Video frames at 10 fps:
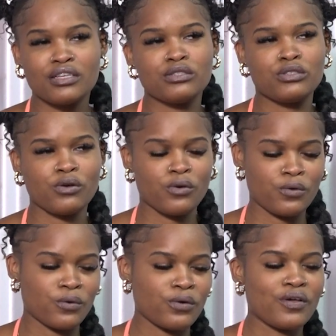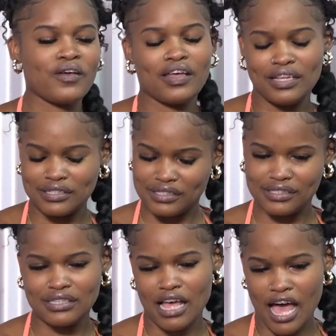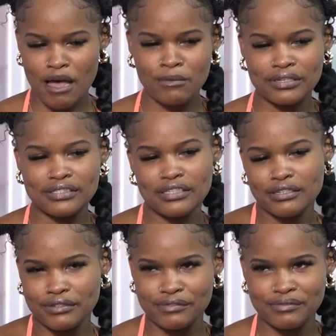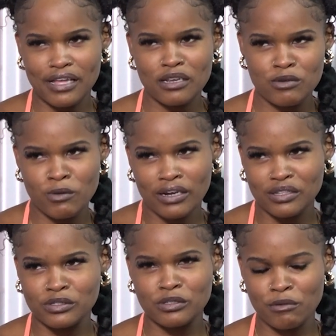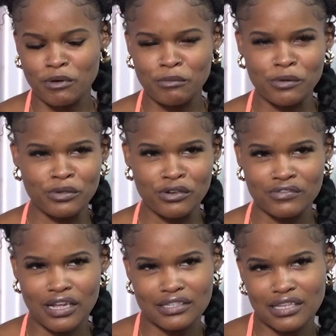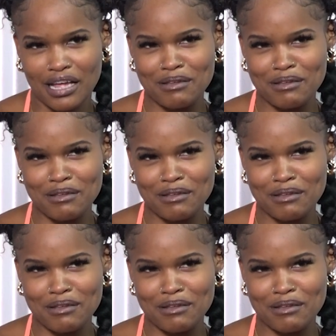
So I was, I knew a little something about love that time.